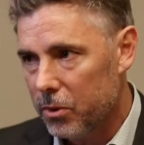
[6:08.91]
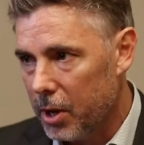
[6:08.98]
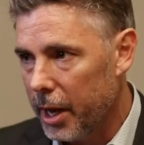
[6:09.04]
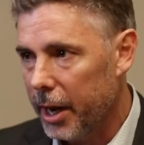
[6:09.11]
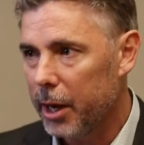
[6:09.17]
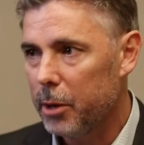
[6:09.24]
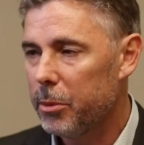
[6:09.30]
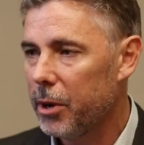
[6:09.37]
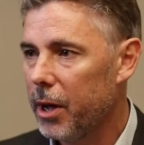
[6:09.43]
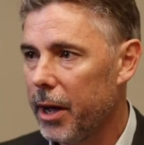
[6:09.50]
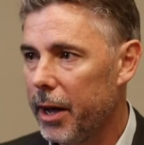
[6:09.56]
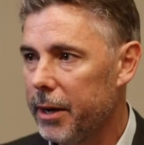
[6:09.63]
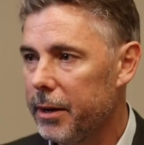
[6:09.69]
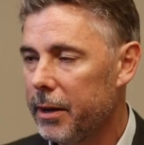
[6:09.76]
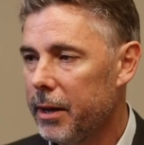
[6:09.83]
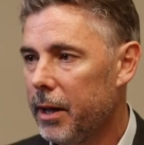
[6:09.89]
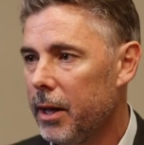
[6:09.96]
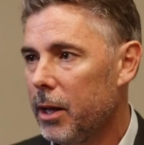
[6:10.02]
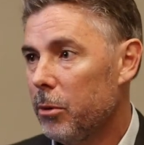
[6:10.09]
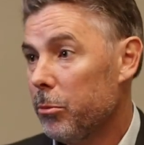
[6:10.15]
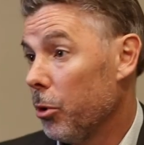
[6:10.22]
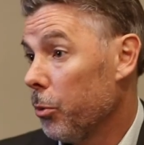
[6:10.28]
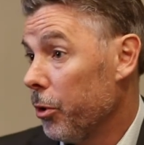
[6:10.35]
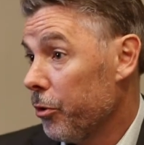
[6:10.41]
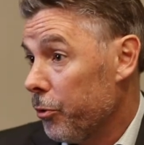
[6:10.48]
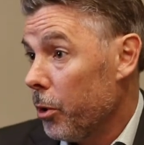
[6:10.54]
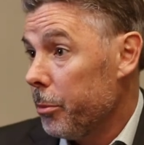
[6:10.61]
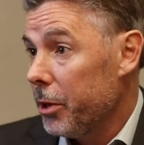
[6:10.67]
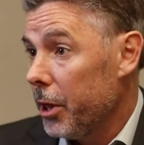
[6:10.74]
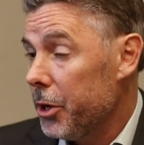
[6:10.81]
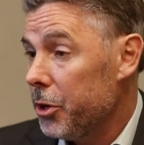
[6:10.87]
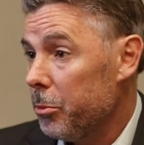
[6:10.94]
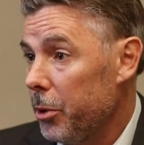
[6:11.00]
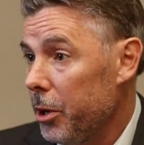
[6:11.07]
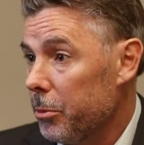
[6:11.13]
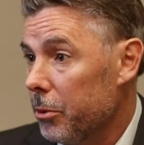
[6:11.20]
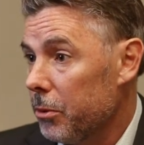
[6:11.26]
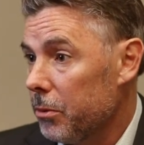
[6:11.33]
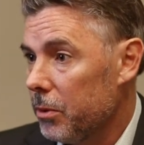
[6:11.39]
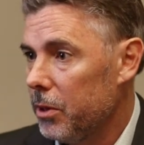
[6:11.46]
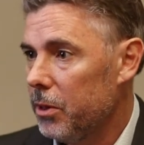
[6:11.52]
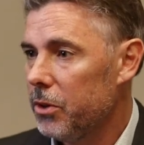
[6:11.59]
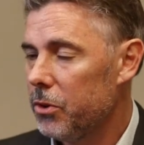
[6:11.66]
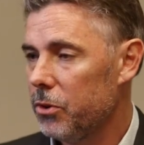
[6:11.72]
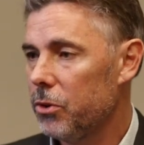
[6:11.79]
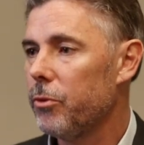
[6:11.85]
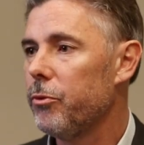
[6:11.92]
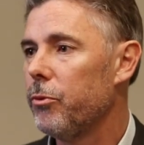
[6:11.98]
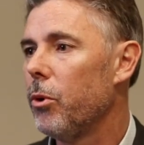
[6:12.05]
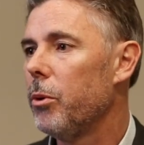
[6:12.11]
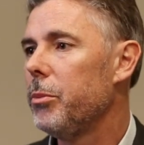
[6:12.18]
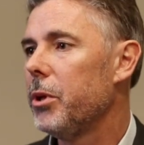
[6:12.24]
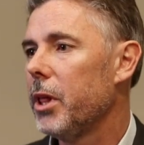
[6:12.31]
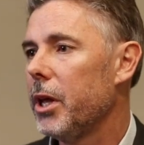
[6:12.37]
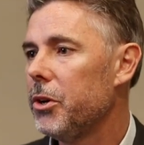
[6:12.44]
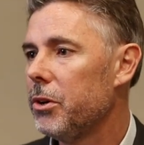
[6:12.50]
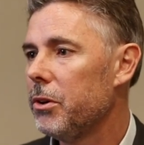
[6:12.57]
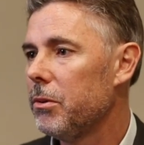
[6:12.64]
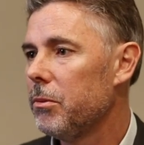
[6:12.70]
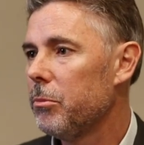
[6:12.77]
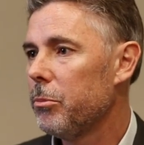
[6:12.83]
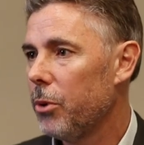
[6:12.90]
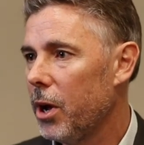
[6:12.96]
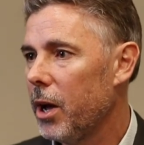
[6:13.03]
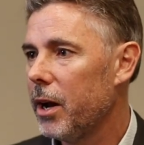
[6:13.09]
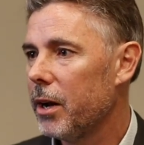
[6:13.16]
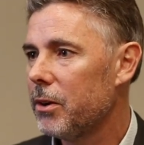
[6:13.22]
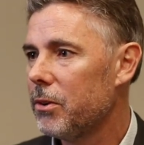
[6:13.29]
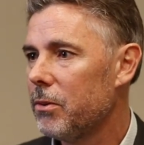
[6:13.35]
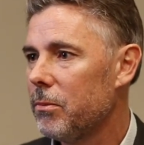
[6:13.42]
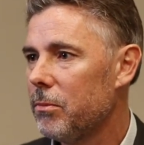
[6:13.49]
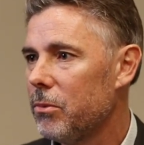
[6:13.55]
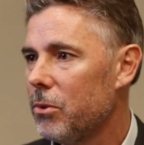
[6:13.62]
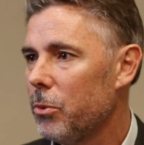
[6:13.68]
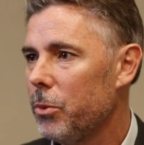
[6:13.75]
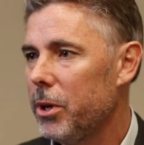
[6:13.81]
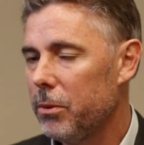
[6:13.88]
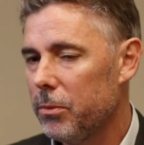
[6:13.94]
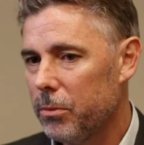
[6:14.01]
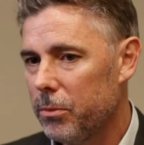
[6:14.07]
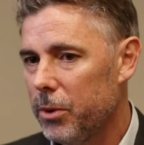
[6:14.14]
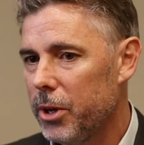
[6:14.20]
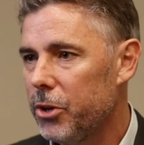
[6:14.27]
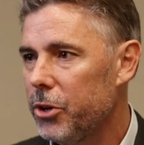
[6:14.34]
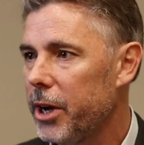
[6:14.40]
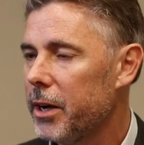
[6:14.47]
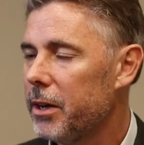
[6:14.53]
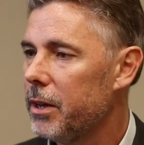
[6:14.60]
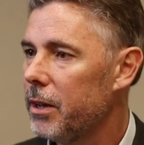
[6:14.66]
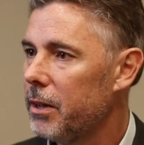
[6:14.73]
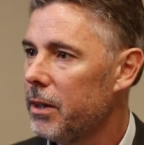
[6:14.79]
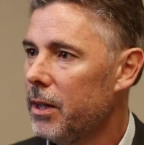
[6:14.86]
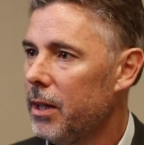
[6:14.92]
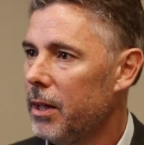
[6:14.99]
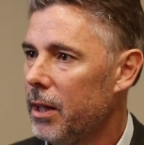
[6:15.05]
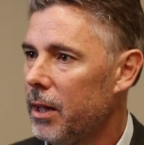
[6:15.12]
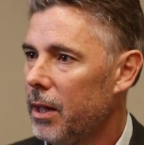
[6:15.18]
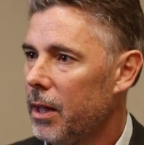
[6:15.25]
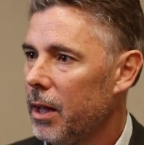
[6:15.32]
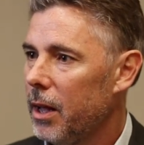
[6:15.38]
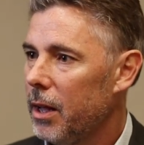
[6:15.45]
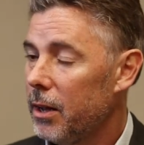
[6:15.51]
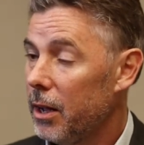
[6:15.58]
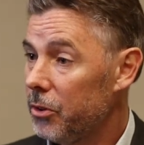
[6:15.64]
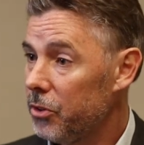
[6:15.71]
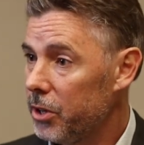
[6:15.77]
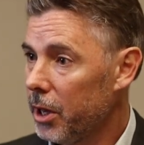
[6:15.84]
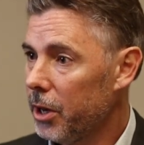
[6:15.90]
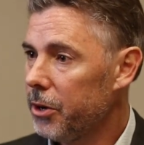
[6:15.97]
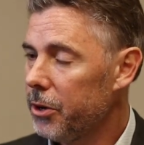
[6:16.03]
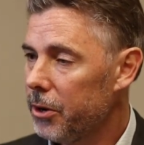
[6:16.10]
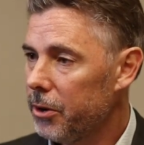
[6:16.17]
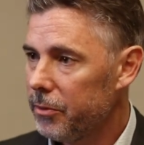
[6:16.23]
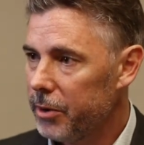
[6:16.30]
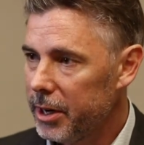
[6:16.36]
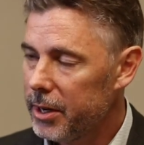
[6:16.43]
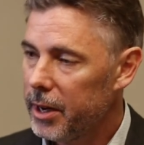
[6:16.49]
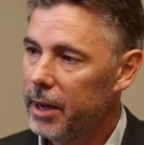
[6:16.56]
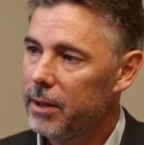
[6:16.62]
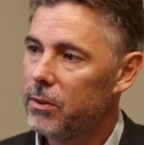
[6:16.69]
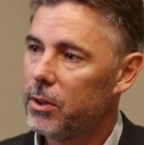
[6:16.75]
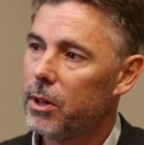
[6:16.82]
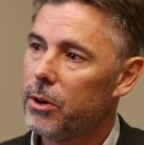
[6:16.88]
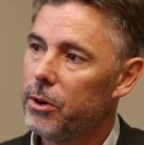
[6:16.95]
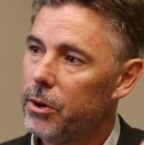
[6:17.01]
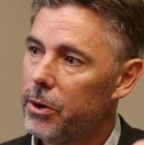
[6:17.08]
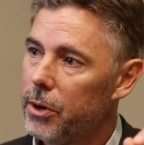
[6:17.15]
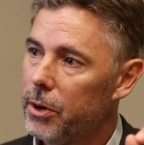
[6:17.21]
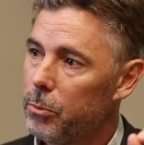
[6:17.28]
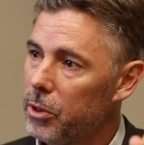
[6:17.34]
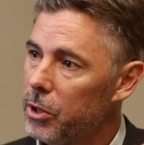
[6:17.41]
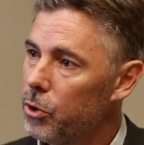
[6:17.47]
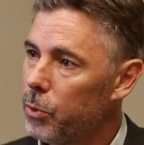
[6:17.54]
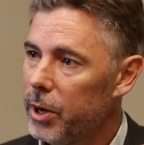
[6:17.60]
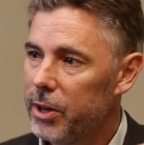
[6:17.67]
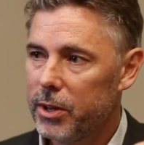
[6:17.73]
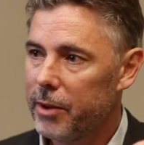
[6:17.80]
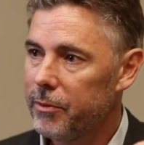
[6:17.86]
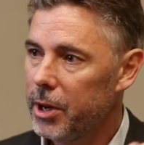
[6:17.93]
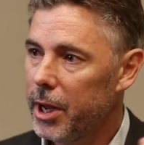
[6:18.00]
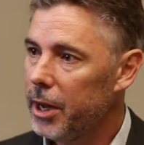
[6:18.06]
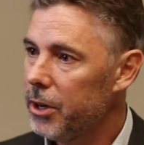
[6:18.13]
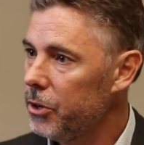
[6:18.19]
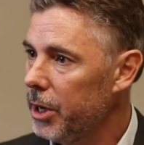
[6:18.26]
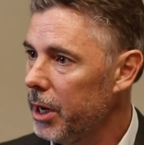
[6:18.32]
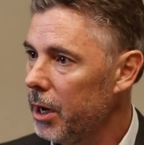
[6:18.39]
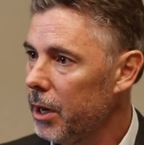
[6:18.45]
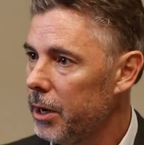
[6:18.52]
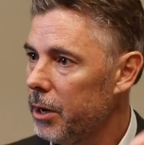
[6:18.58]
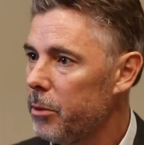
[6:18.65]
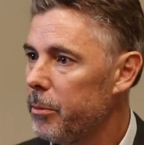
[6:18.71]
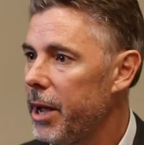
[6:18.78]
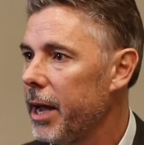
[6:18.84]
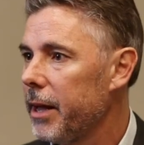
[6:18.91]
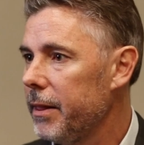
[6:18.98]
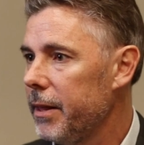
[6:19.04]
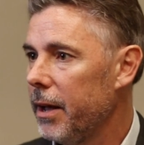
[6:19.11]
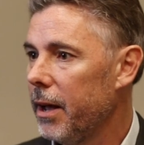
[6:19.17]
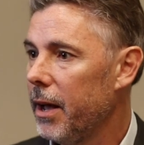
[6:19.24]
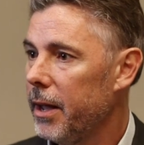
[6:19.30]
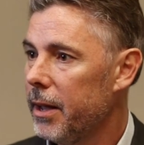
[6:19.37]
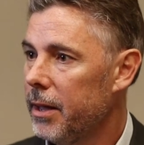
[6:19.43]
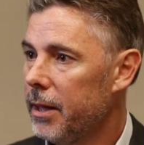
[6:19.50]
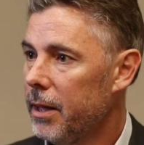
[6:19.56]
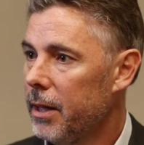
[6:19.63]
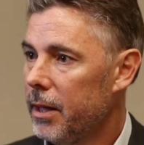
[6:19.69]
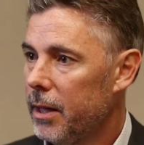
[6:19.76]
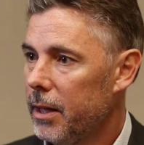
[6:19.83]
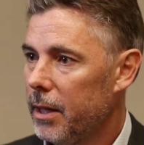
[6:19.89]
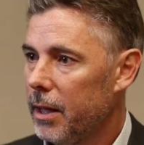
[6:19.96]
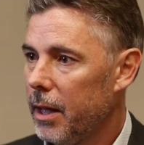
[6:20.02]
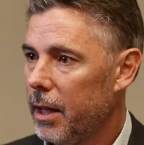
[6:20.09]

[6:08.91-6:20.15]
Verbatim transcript: slightly behind, but we're formulation people, and this is a formulation product. So we, we inject a, a, a cylinder, a very tight cylinder, and with a 27 gauge needle into the back of the eye. Beautiful